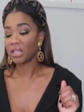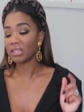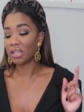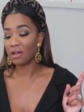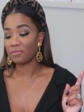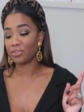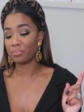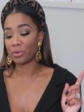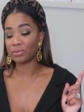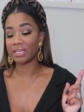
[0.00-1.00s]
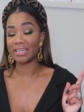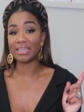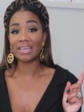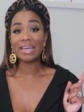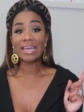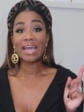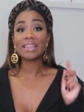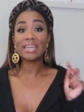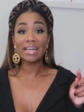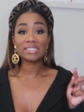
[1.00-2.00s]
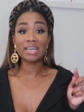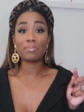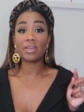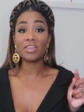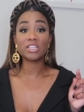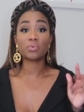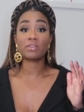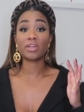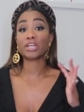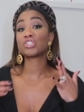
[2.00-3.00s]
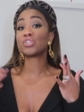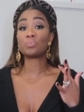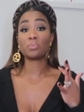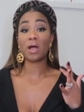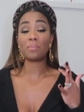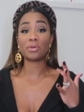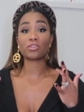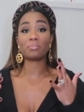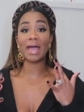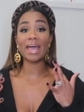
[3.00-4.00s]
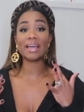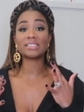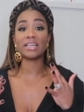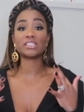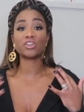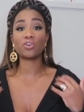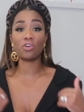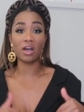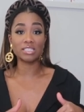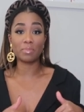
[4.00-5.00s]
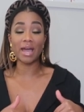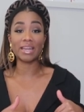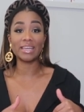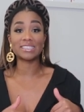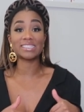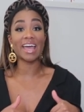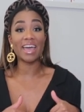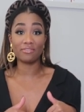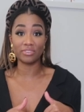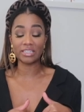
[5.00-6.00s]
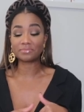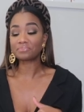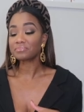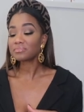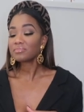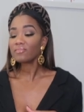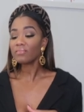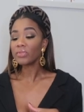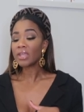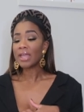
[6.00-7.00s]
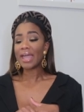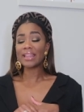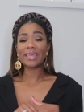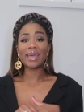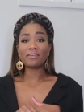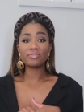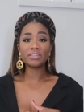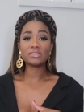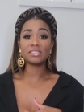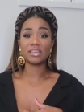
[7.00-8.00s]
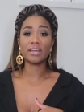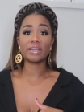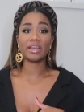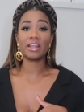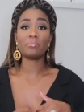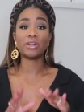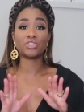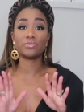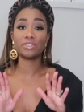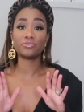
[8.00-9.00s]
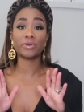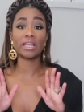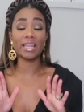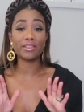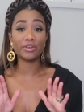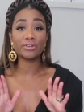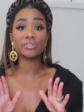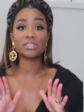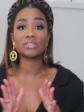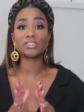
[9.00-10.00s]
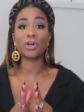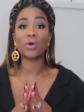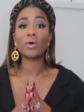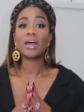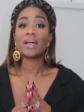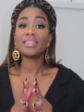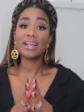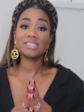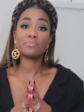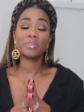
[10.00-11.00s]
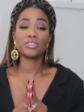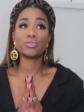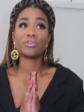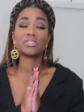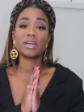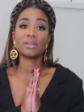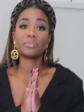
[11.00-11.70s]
Love the bullied. And the next up, I think, is one of their like super popular bags. It's their crossbody. It's the Evelyn. And the Evelyn's done in a bunch of different leathers. And so that's something too. There's